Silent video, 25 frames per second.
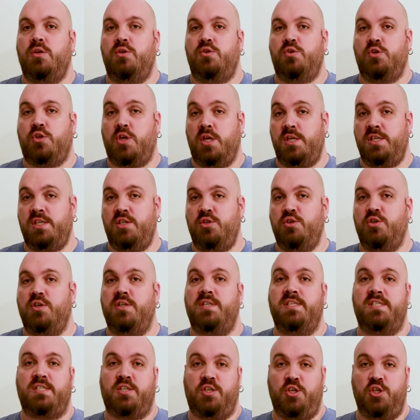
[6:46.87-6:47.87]
To continue the
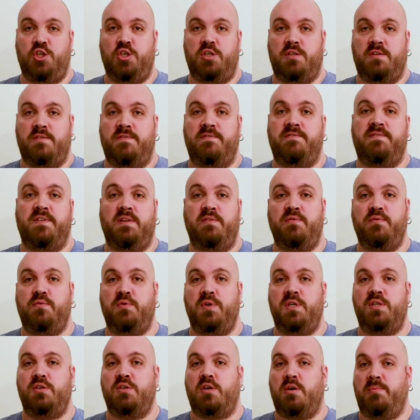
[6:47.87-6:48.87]
discussion, feel
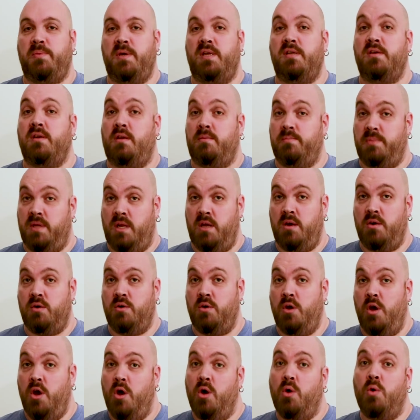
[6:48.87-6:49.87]
free to comment down
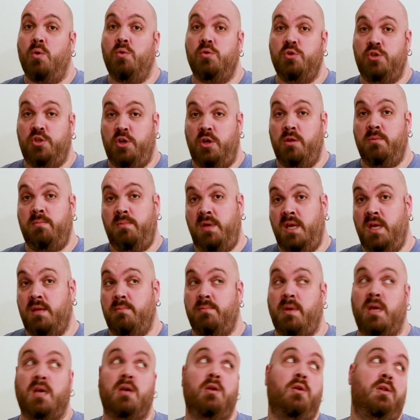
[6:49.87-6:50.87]
below or join me
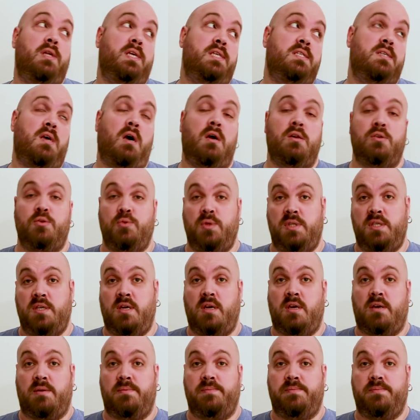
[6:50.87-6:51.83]
and my colleagues on Twitter.